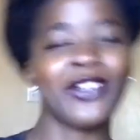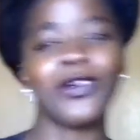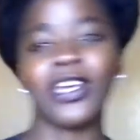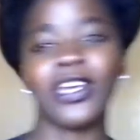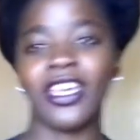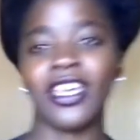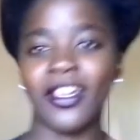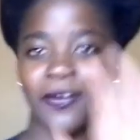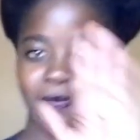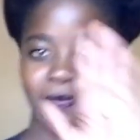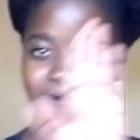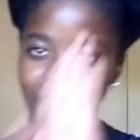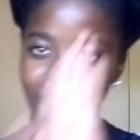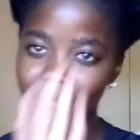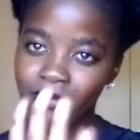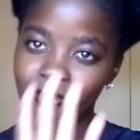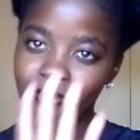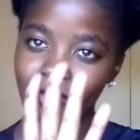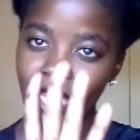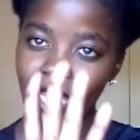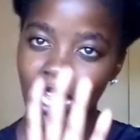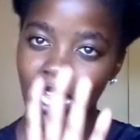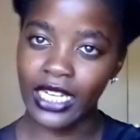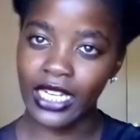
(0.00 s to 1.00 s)
Okay,
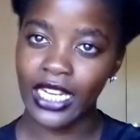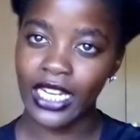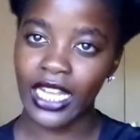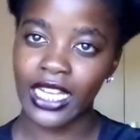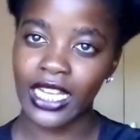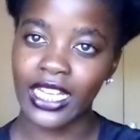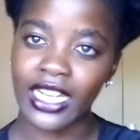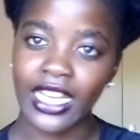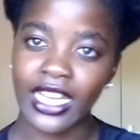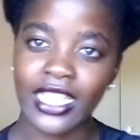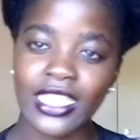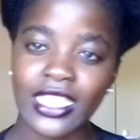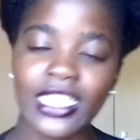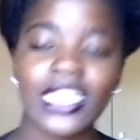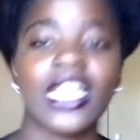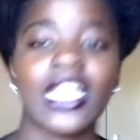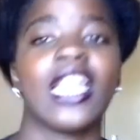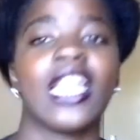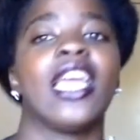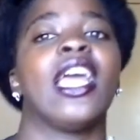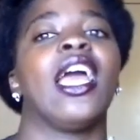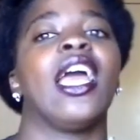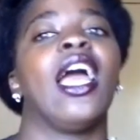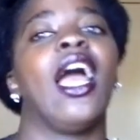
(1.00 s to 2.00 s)
I digress.
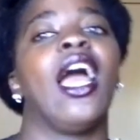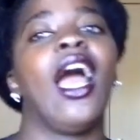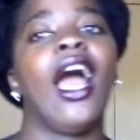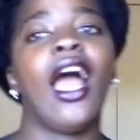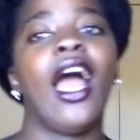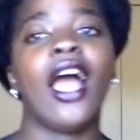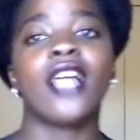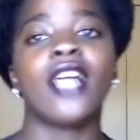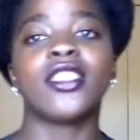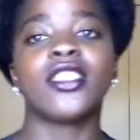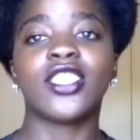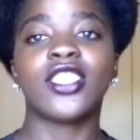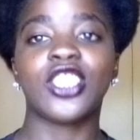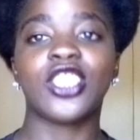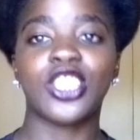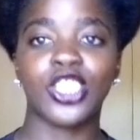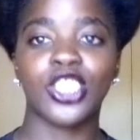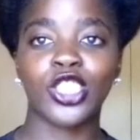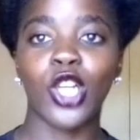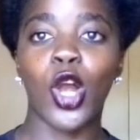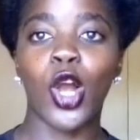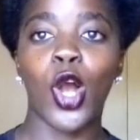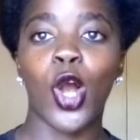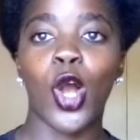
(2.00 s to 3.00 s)

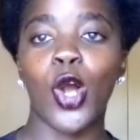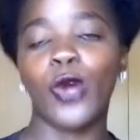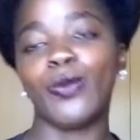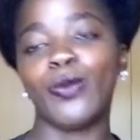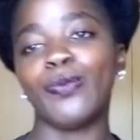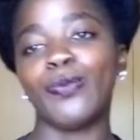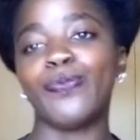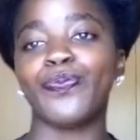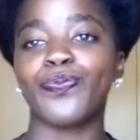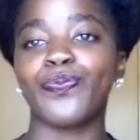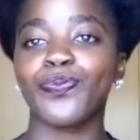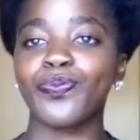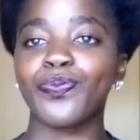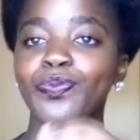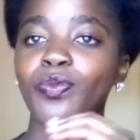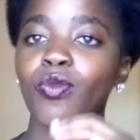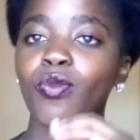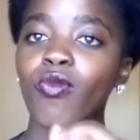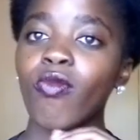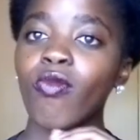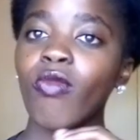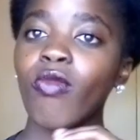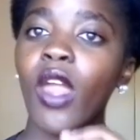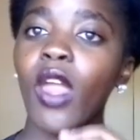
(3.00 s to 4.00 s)
Sure,
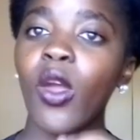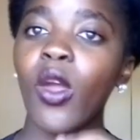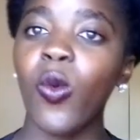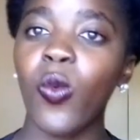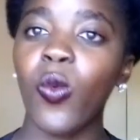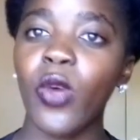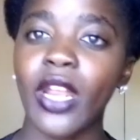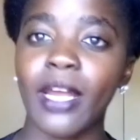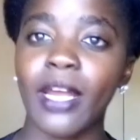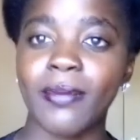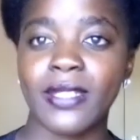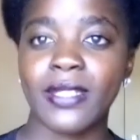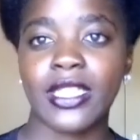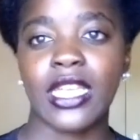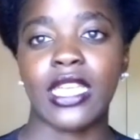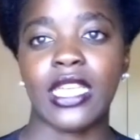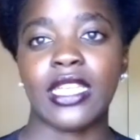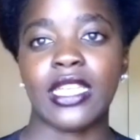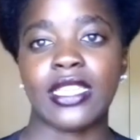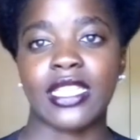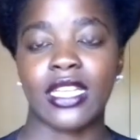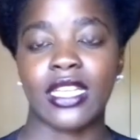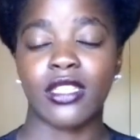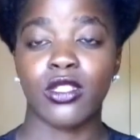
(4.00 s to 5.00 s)
what I'm
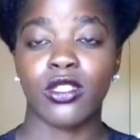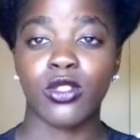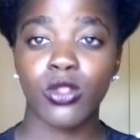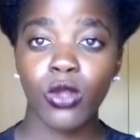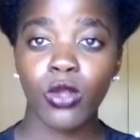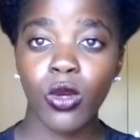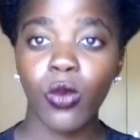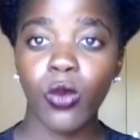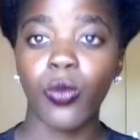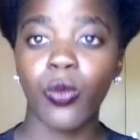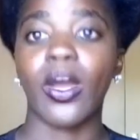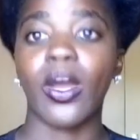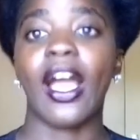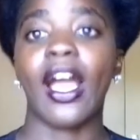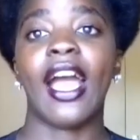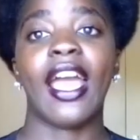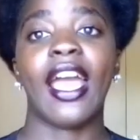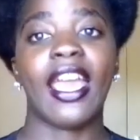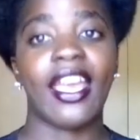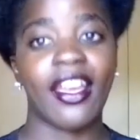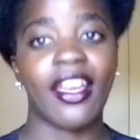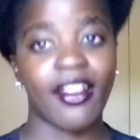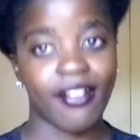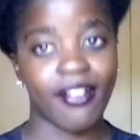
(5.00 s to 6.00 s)
saying is that, so I
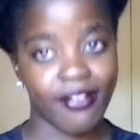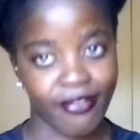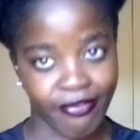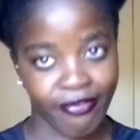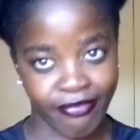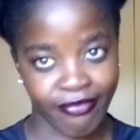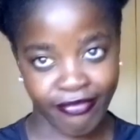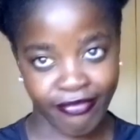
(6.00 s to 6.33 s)
have